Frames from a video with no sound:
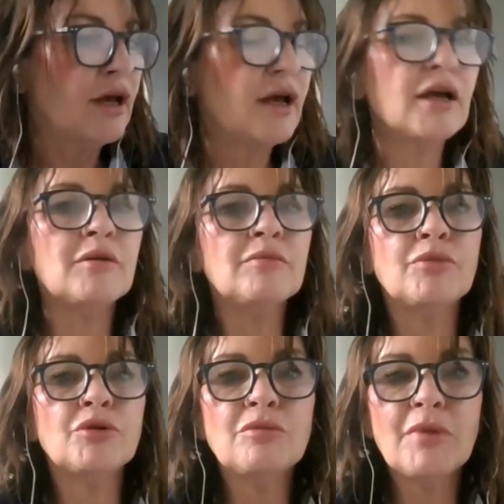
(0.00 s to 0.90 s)
Um,
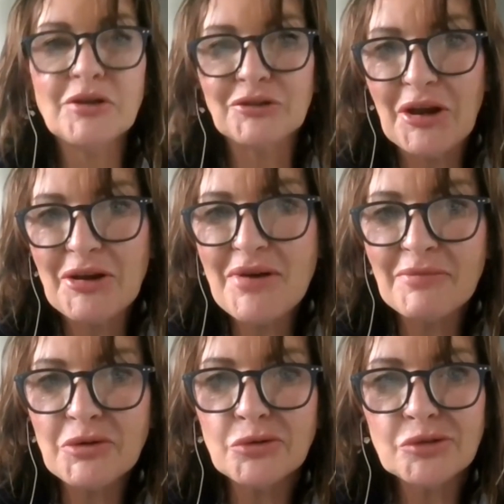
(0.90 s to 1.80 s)
but you may not know,
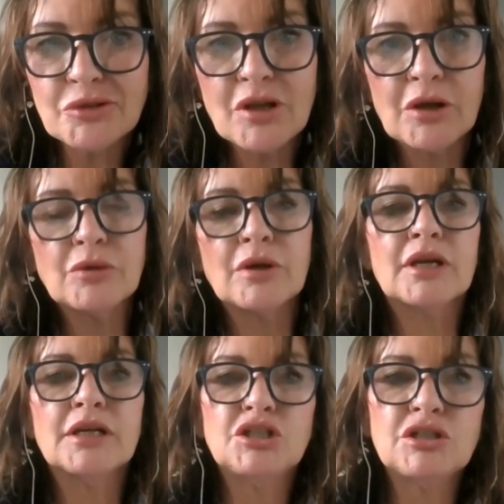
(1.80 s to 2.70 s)
I'm also
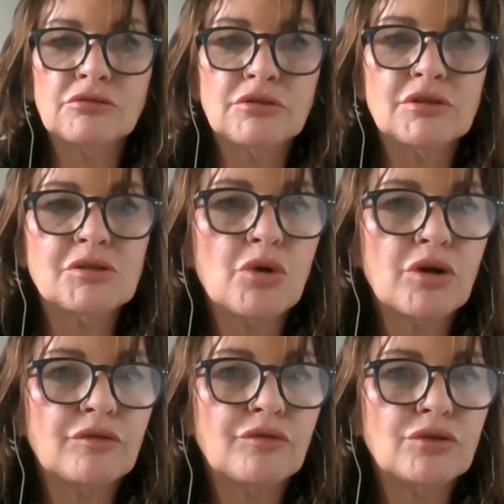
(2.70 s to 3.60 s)
a children's
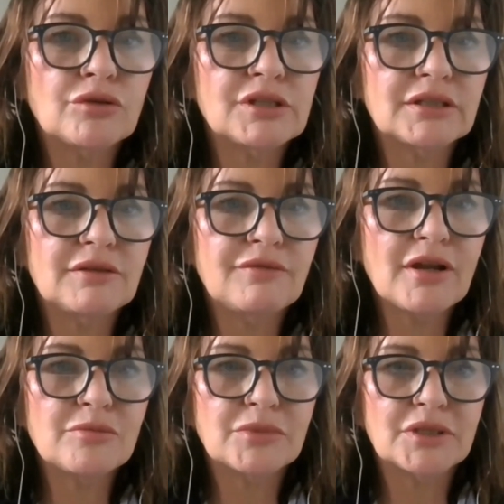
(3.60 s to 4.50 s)
workforce
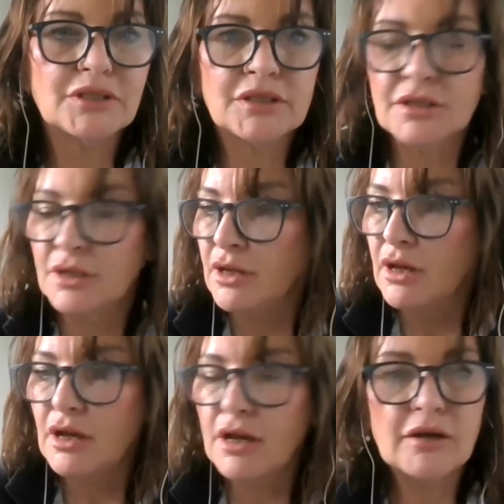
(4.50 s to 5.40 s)
development
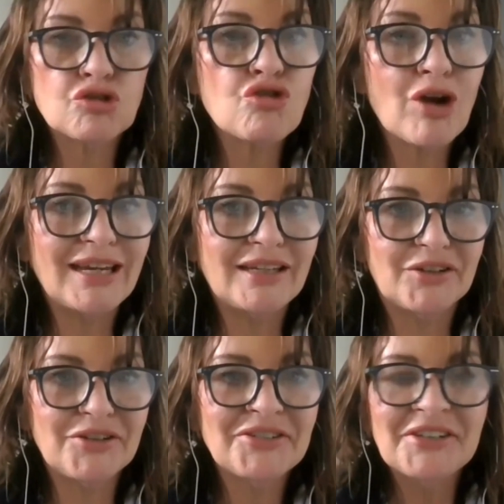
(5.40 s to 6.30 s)
uh,
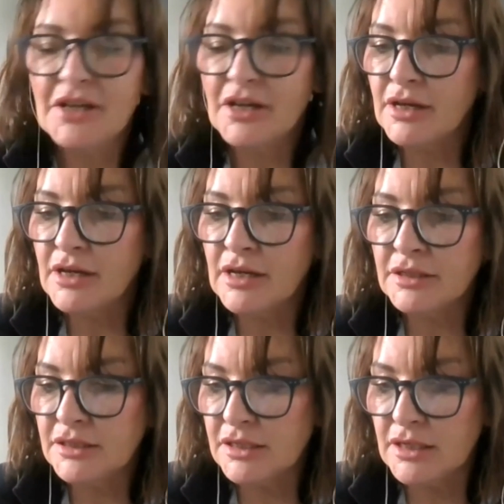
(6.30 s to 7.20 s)
trainer. Uh, I
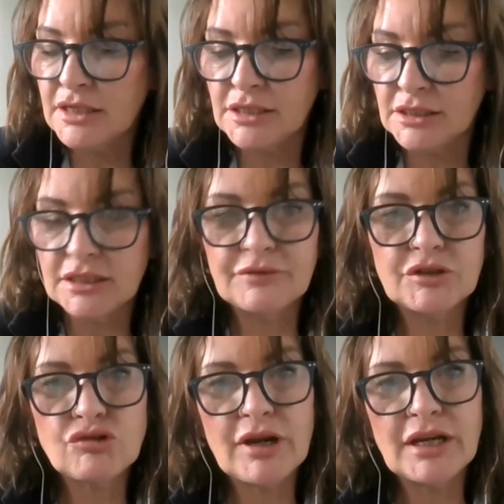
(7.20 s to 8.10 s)
design and deliver
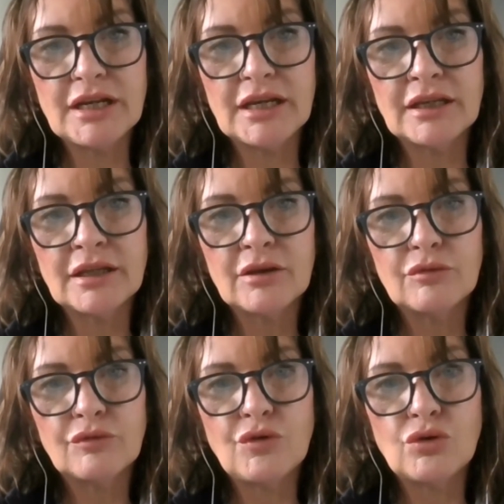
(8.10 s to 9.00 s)
training
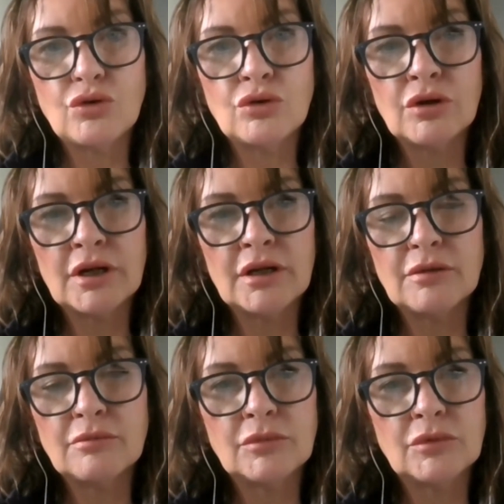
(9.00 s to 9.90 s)
for
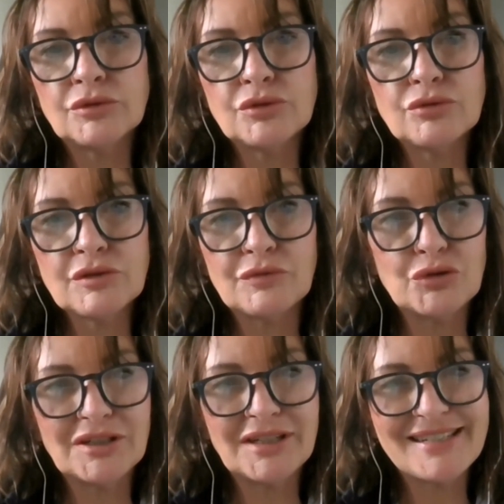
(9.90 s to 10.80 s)
um, all sorts of
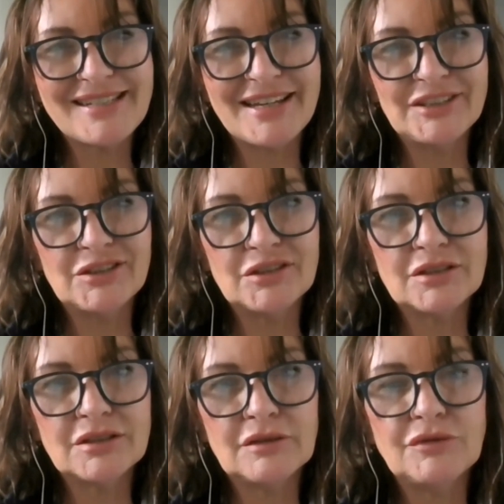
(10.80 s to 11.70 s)

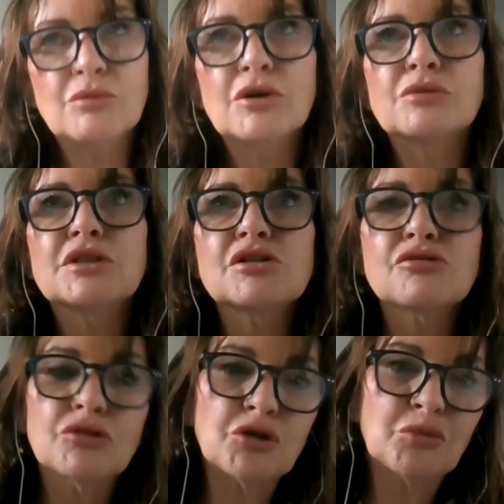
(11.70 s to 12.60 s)
organizations. If you work with
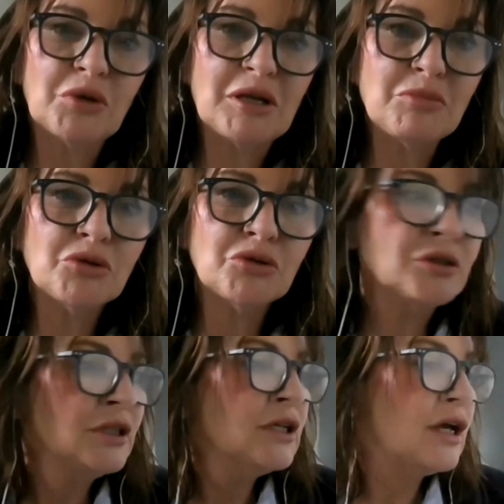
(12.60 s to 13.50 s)
children, young people,
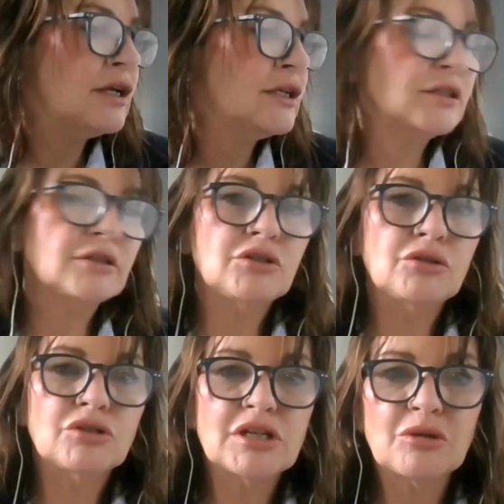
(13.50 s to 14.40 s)
I can
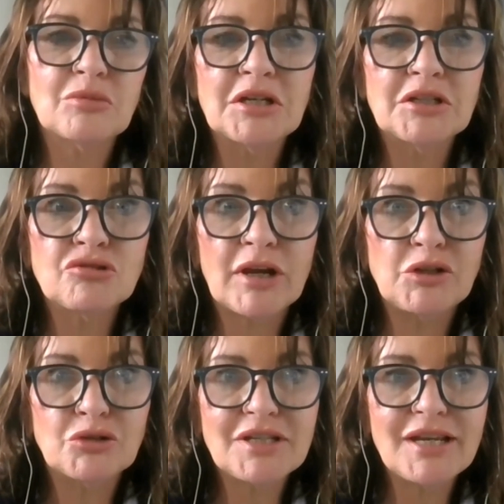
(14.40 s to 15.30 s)
usually come in and train
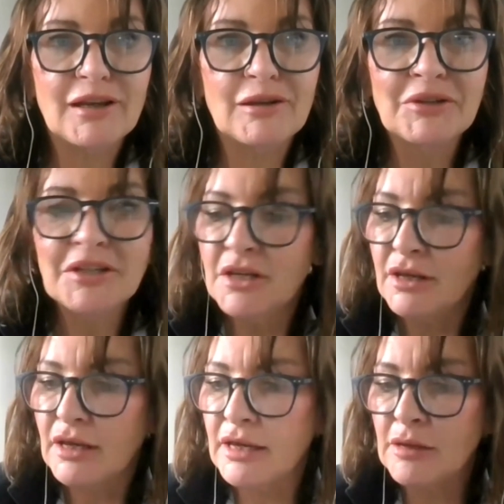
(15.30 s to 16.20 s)
your team.
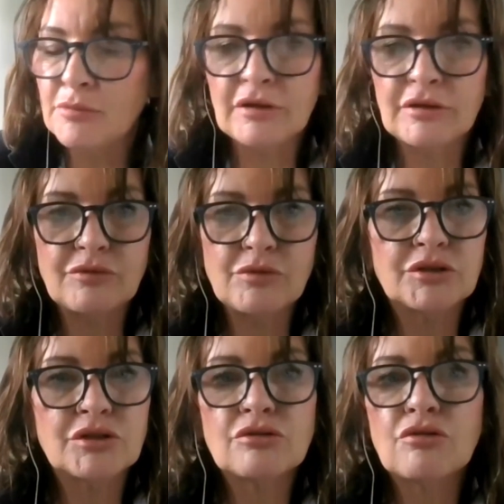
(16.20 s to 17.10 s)
Um, and I've
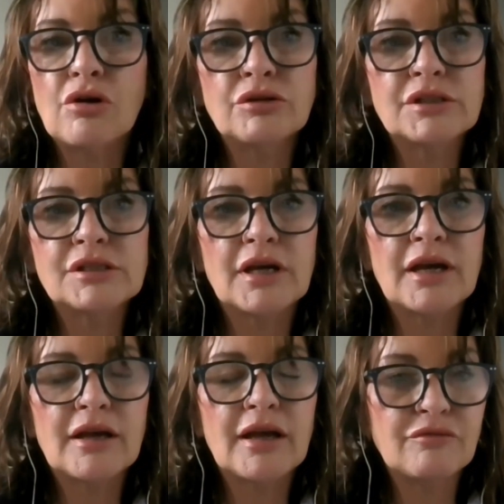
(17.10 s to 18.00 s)
worked across
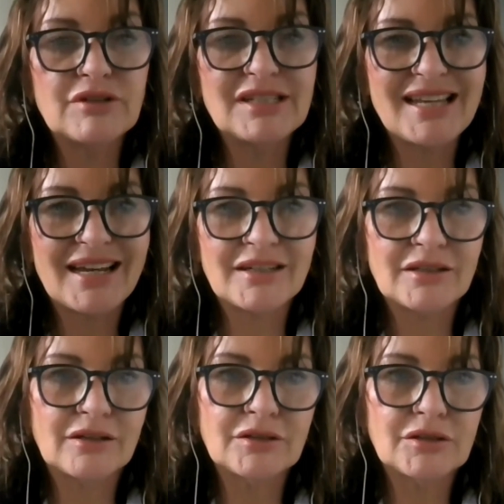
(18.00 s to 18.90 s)
uh, every
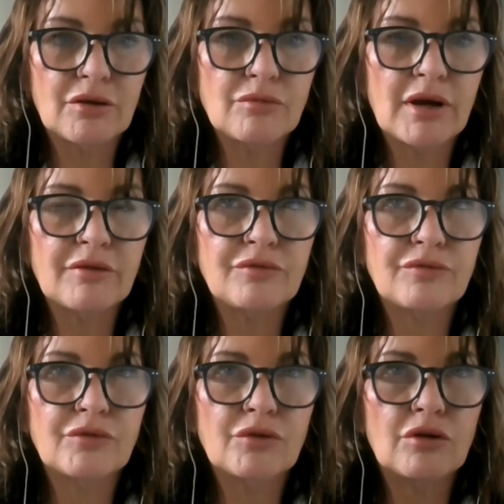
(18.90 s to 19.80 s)
sector. So I've
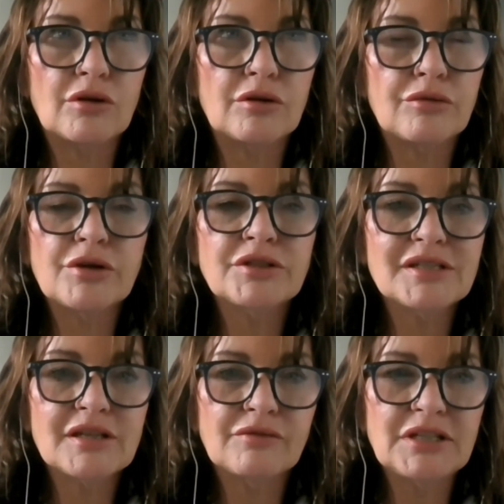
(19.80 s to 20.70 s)
got a
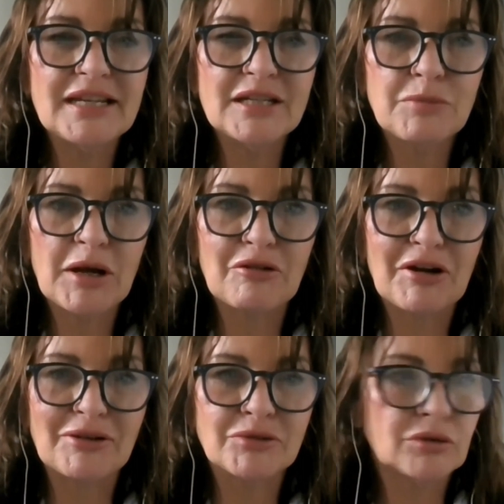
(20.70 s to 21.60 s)
37 years
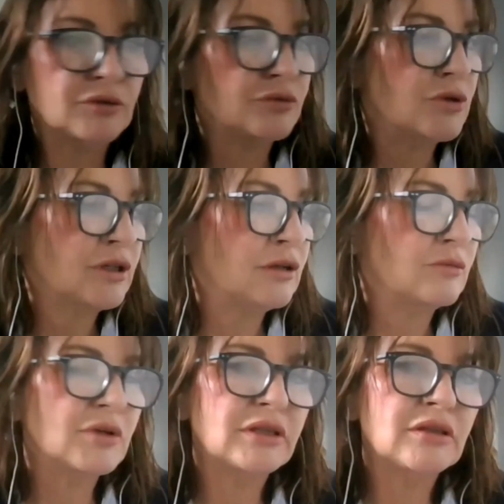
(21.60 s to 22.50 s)
background of
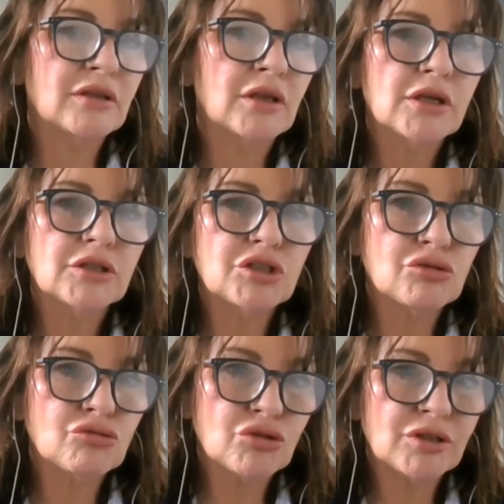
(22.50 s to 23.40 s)
working with
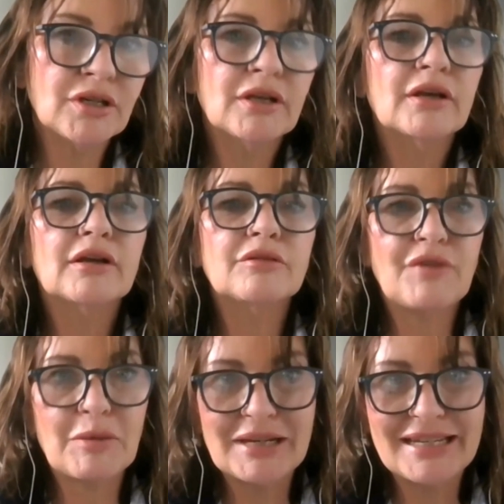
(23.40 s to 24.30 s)
children and
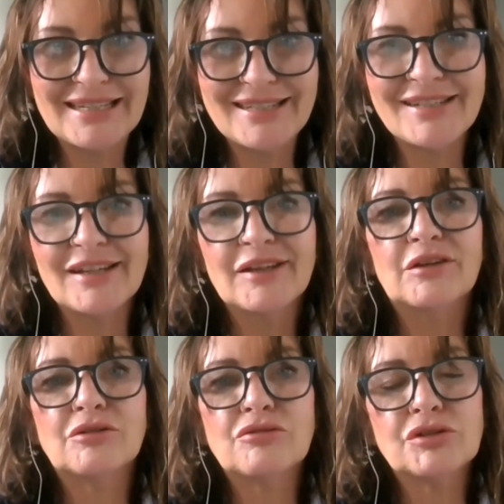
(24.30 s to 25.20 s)
families
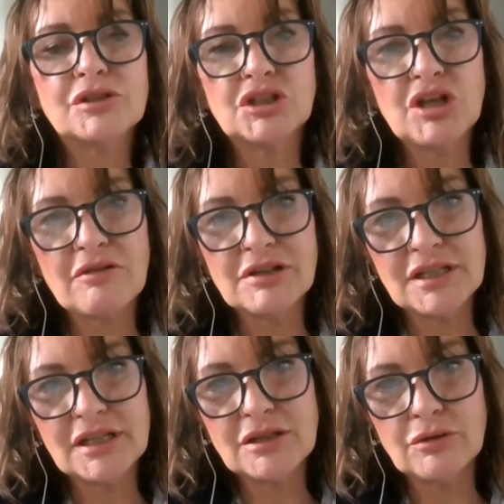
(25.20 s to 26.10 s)
across the
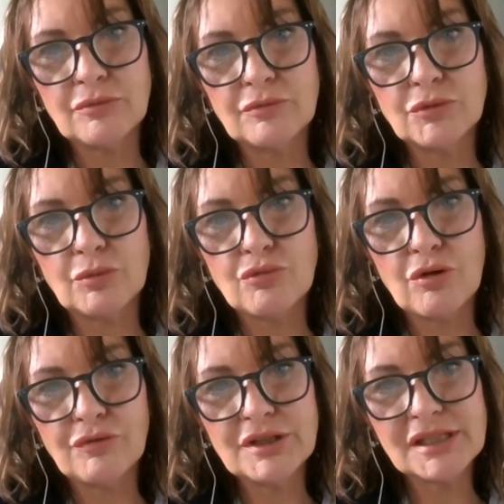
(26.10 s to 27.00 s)
charity, non
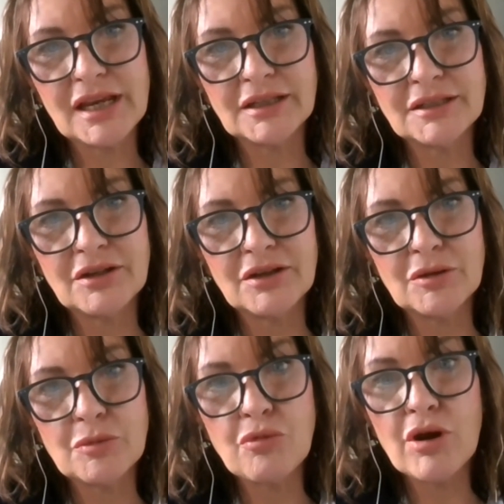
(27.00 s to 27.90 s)
profit sector,
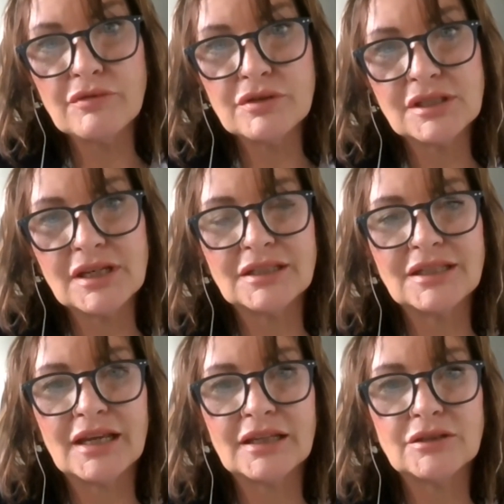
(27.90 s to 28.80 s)
the private
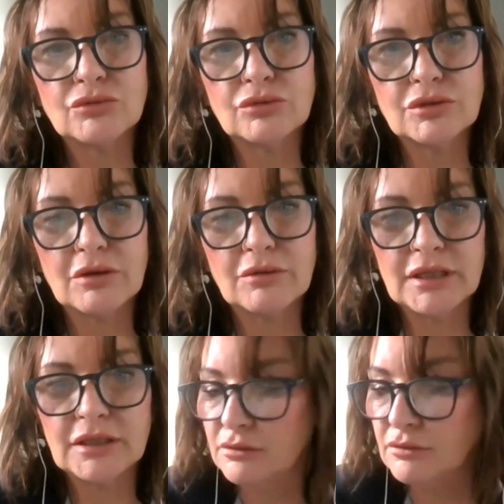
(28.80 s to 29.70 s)
sector, and also
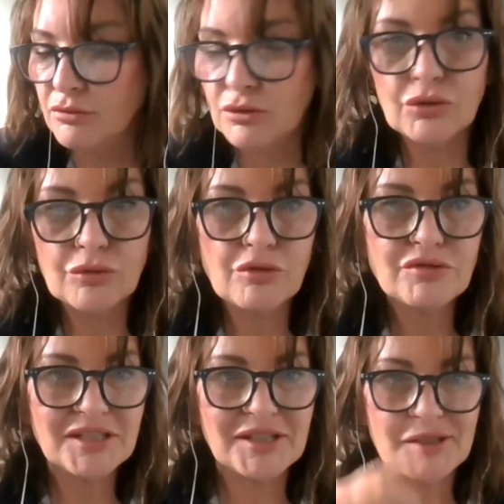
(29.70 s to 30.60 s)
in local
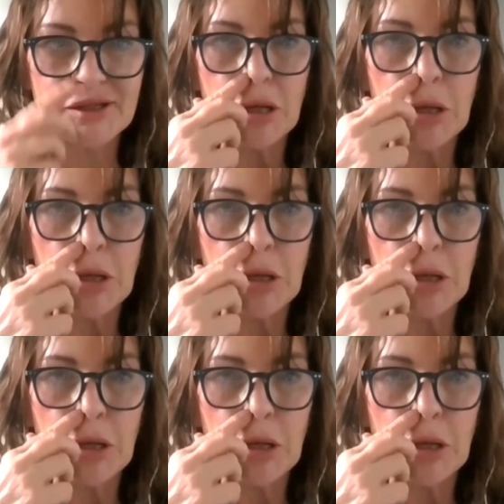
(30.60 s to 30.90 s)
authority.